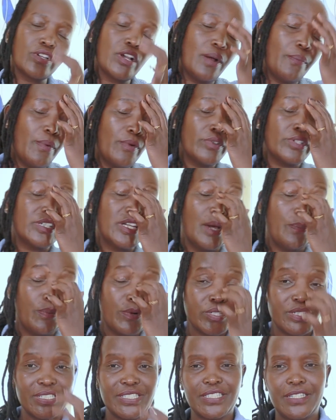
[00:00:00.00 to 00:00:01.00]
about
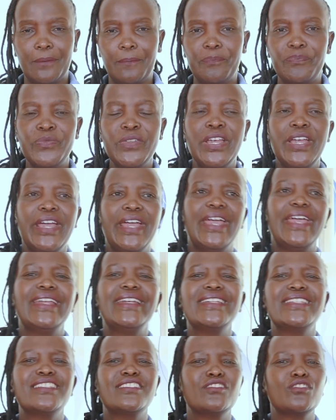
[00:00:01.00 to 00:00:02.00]
nepotism,
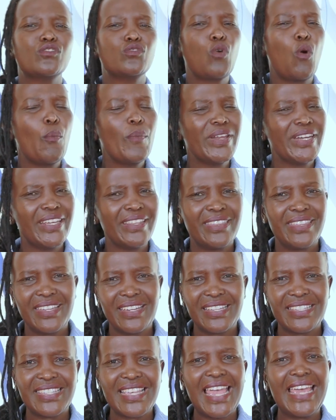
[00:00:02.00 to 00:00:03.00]
and so many
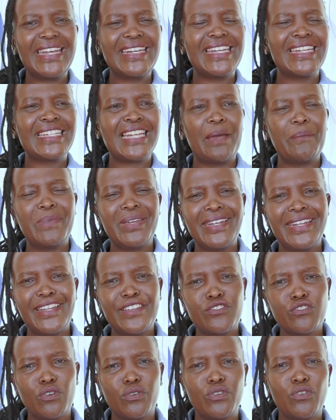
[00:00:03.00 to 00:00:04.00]
things, and
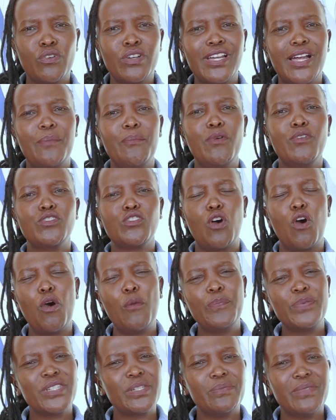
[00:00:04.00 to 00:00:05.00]
determination, talking about
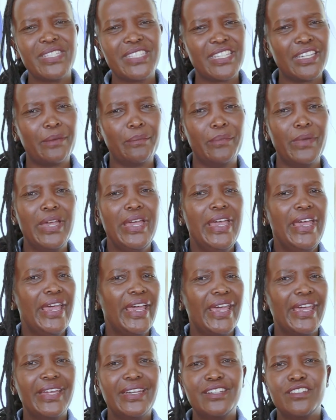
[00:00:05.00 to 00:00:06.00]
optimism,
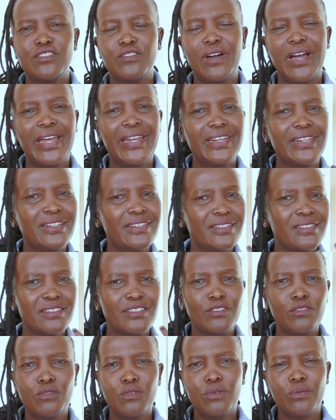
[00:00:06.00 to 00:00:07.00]
and
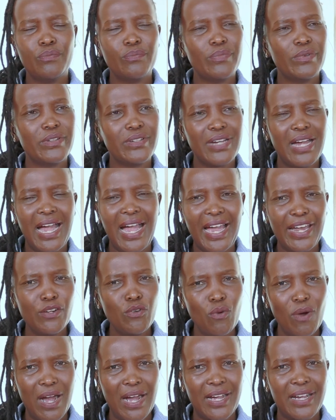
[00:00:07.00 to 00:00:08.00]
you know, hard
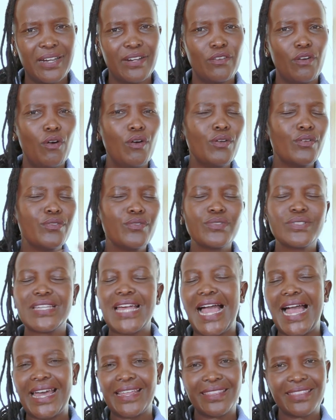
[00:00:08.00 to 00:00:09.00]
work. All those
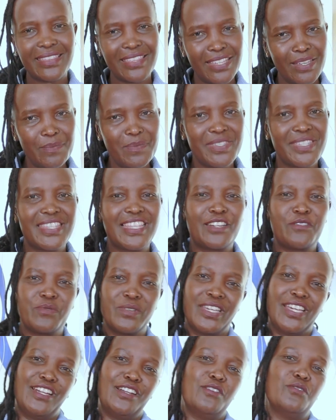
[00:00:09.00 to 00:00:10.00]
are themes that we
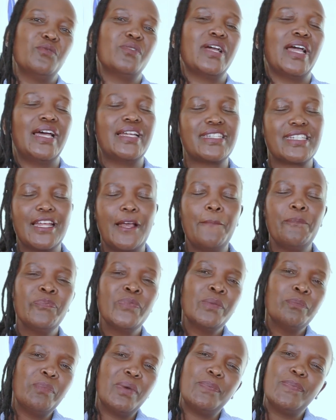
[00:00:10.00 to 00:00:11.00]
can look at,
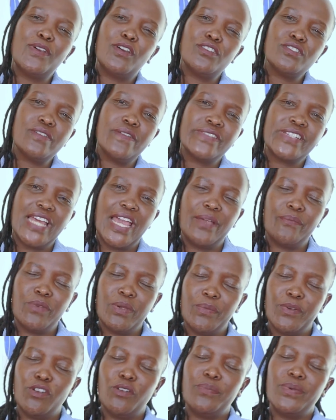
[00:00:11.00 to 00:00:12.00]
but because of time
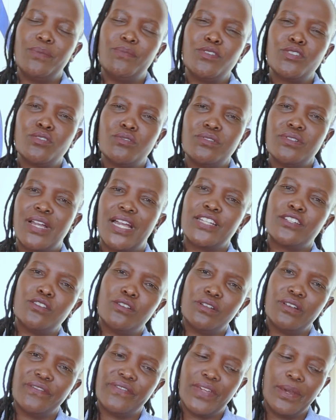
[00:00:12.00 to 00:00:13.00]
we may not be able to look at
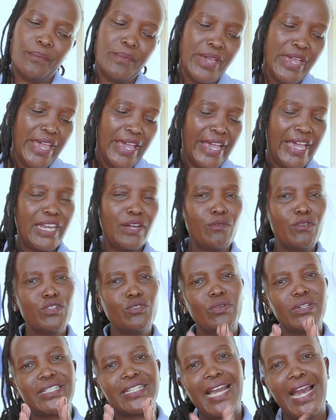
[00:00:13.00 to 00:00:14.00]
all of them, and I want
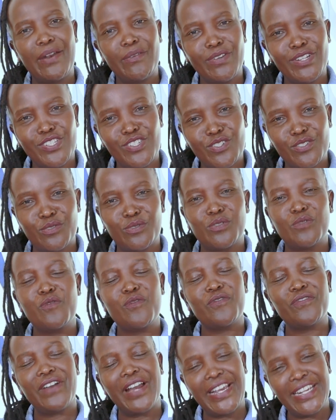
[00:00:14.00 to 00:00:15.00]
to encourage you to
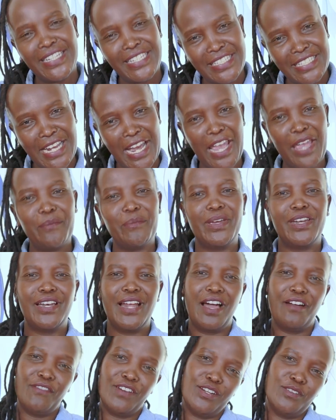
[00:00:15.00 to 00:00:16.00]
find time and
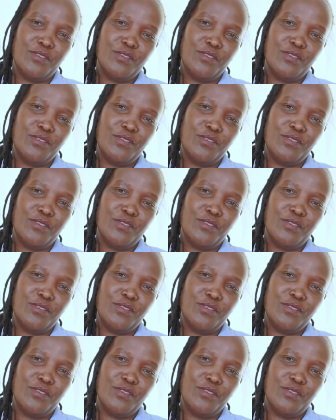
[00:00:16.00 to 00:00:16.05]
have a